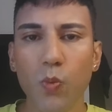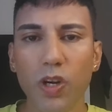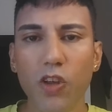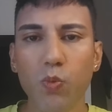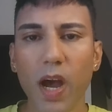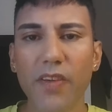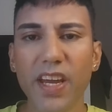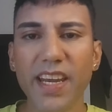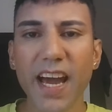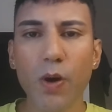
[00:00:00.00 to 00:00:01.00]
which is why
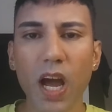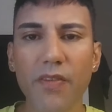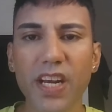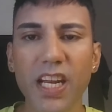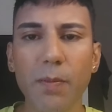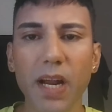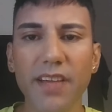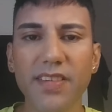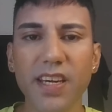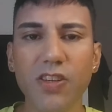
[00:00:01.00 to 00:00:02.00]
they now have an
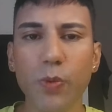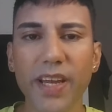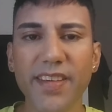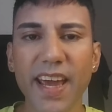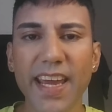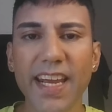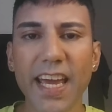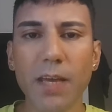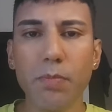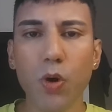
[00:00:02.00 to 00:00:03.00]
inability to retain
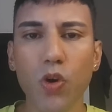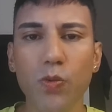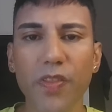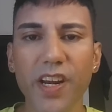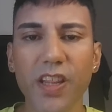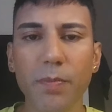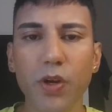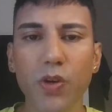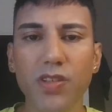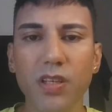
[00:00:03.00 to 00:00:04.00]
a bond with another
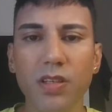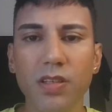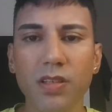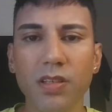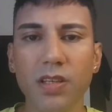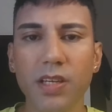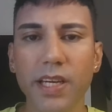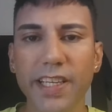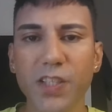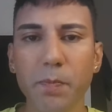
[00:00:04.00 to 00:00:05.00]
person,
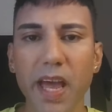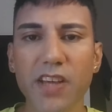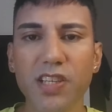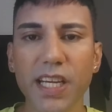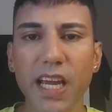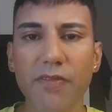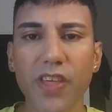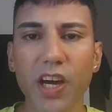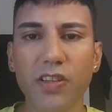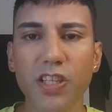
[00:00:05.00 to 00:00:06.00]
especially if
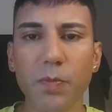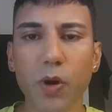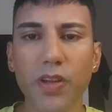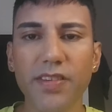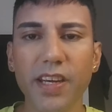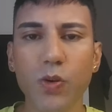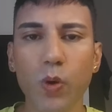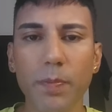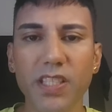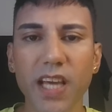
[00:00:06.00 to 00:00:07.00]
they are disappointed
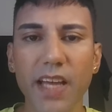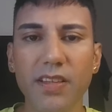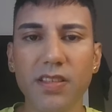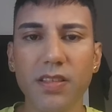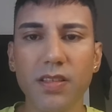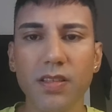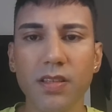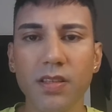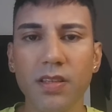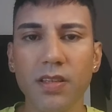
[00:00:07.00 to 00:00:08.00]
or upset.
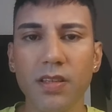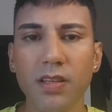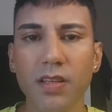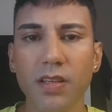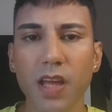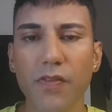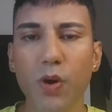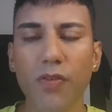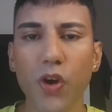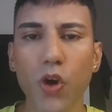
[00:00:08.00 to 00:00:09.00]
If you
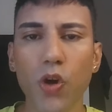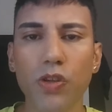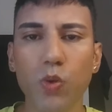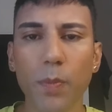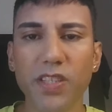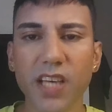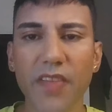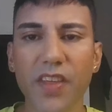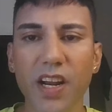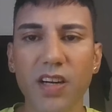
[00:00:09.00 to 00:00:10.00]
have hurt or
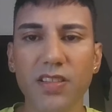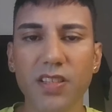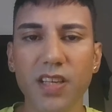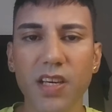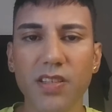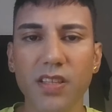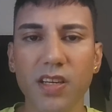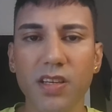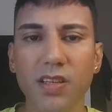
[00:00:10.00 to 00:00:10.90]
upset the narcissist,